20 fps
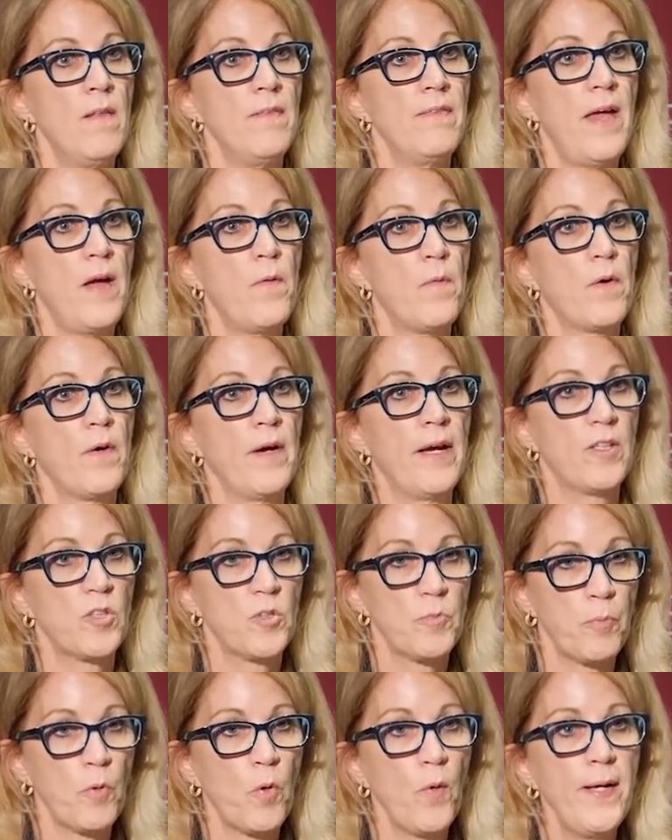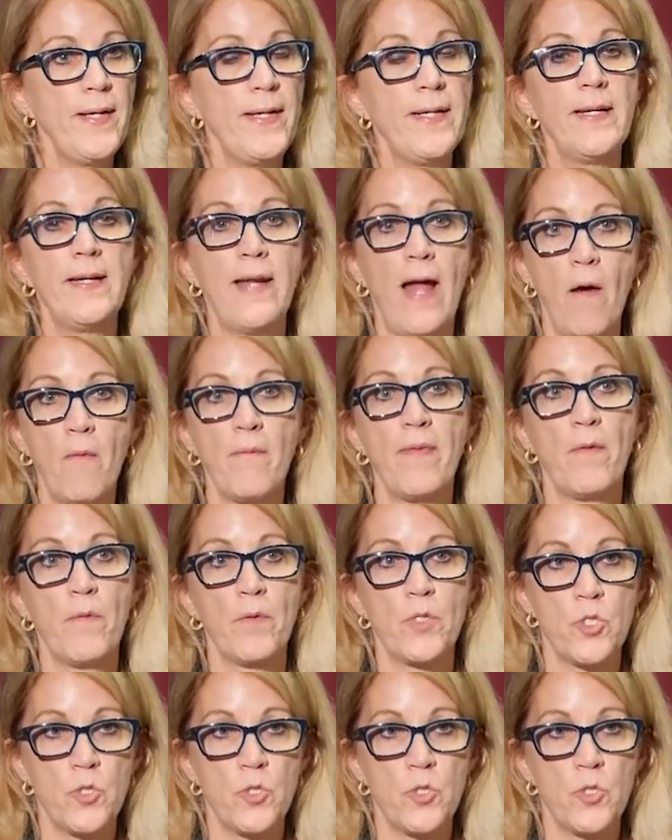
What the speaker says: they were exploited and how they were